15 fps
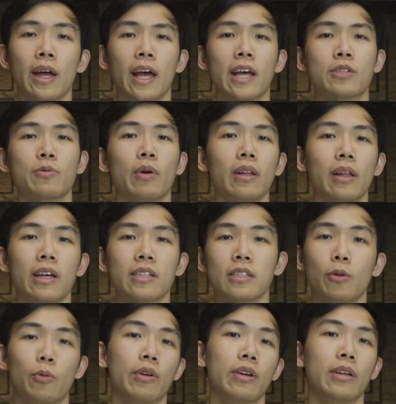as well as
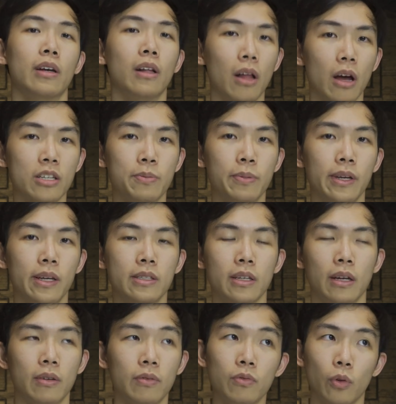lowering the clock speeds
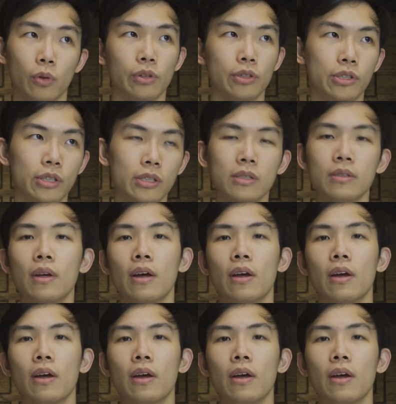and voltages